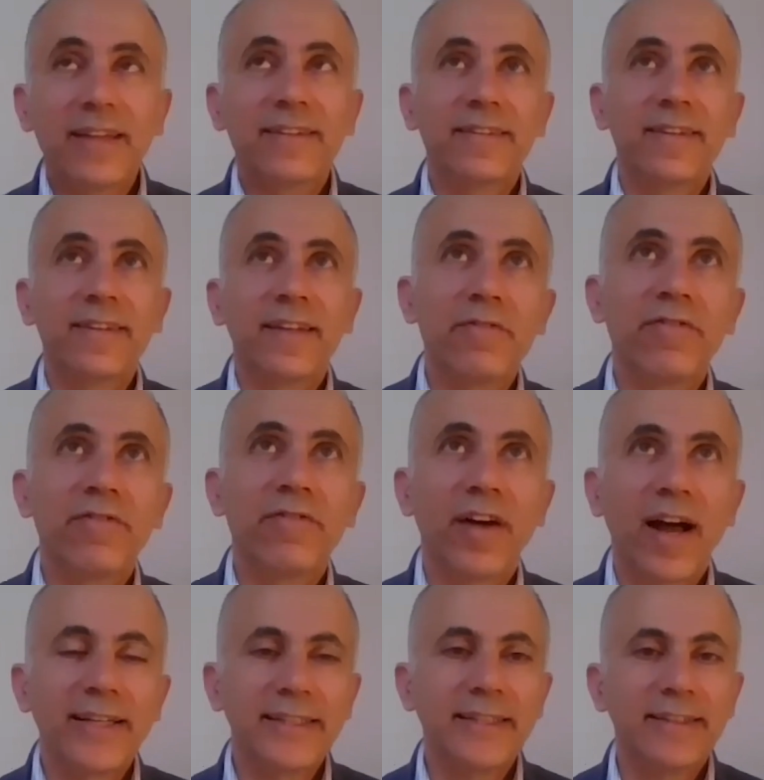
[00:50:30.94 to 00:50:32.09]
Yes,
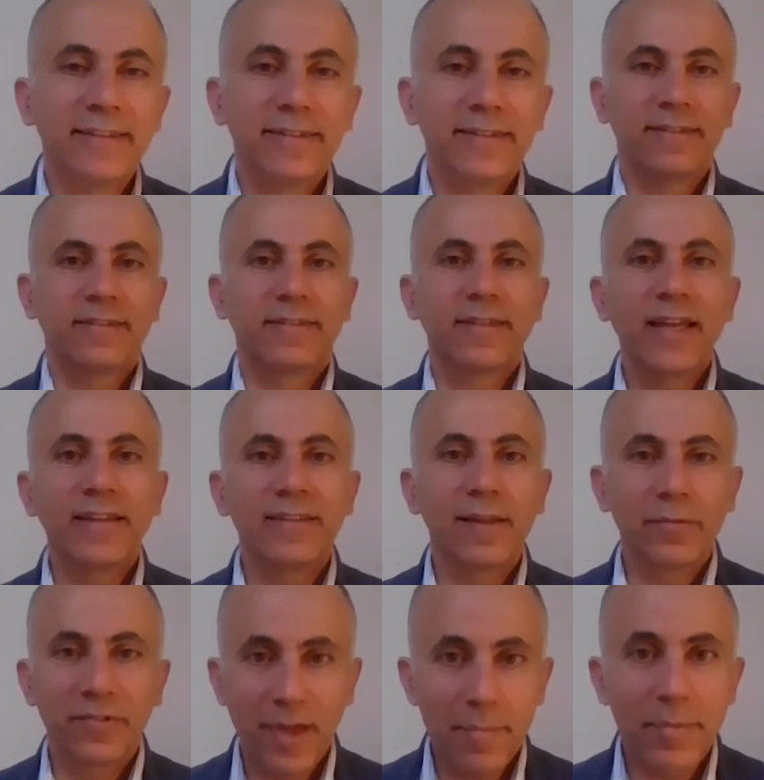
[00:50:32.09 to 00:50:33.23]
if I take
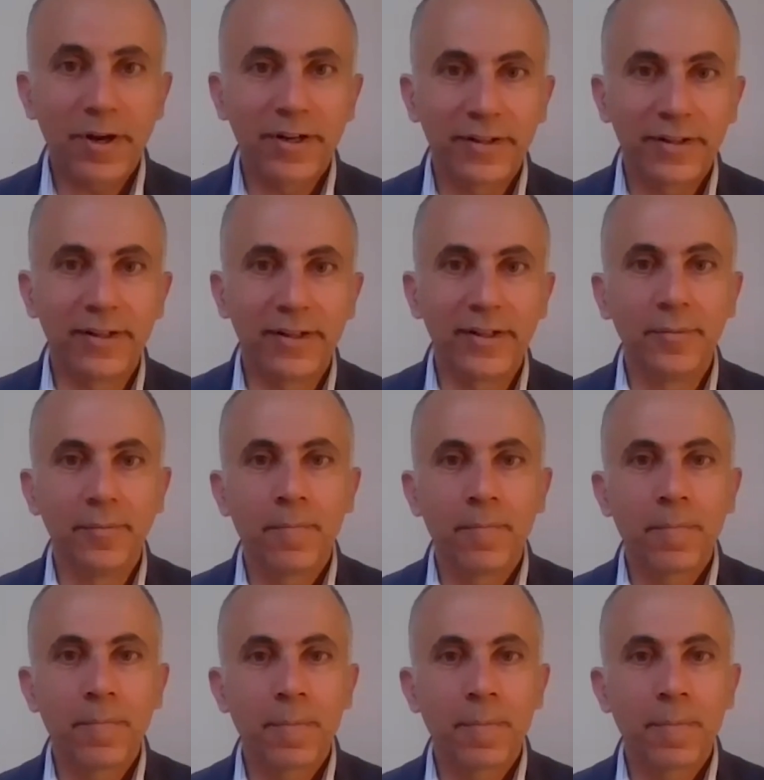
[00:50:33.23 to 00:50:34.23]
them separately,